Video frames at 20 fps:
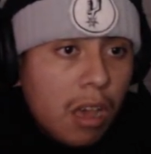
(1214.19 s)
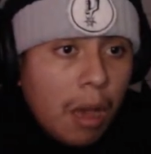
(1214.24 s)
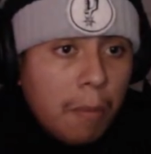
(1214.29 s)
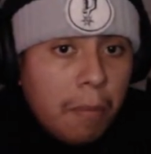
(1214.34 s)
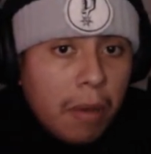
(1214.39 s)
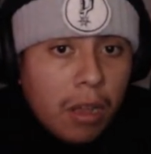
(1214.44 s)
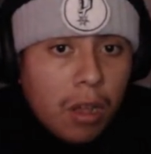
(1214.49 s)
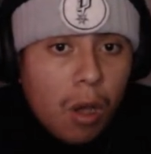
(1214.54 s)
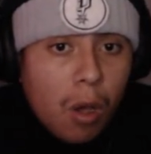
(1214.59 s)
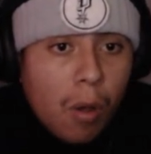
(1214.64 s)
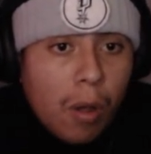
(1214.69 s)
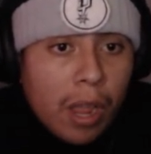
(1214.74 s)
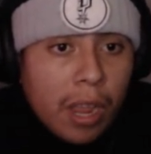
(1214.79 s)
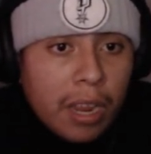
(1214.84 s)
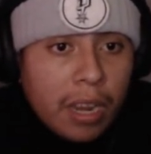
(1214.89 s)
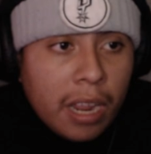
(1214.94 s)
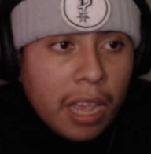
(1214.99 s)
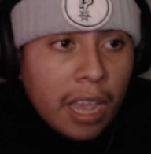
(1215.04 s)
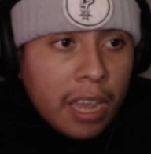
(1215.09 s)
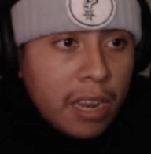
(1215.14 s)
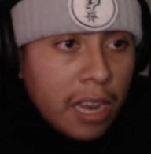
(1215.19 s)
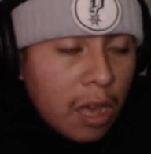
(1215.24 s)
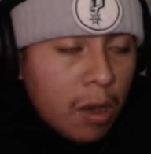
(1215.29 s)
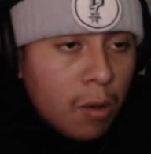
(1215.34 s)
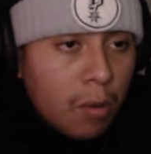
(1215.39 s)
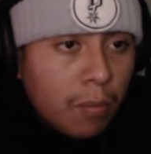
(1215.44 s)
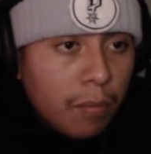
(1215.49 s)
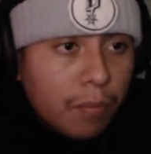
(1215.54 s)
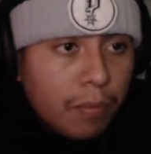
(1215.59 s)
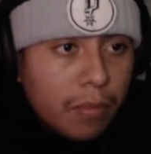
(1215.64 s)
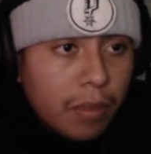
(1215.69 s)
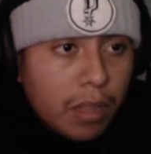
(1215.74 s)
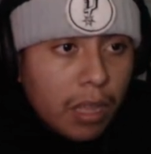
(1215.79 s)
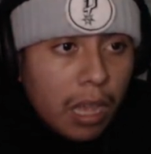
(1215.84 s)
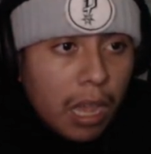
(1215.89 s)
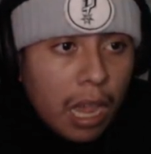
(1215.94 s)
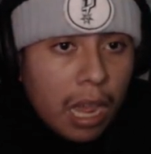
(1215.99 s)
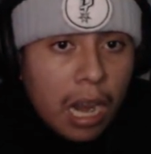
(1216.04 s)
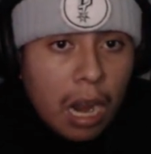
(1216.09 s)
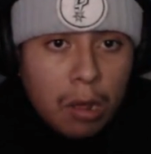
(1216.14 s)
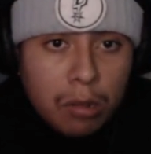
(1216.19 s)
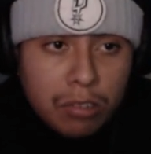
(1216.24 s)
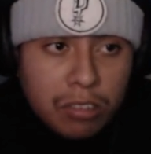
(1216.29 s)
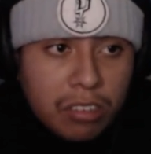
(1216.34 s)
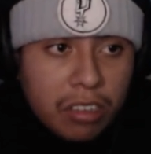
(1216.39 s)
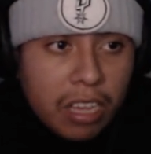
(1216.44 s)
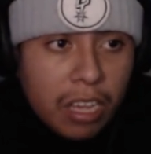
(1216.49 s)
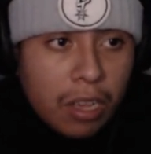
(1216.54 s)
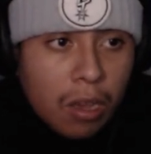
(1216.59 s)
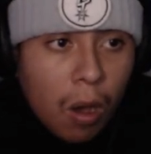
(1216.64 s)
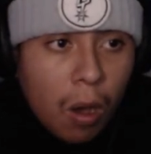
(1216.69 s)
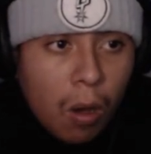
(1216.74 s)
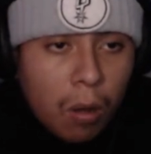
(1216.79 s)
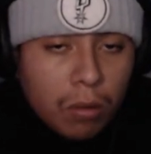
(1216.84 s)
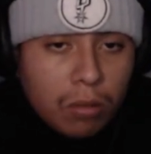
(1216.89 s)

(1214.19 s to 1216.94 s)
I'm going to go ahead and head out, and I'll see y'all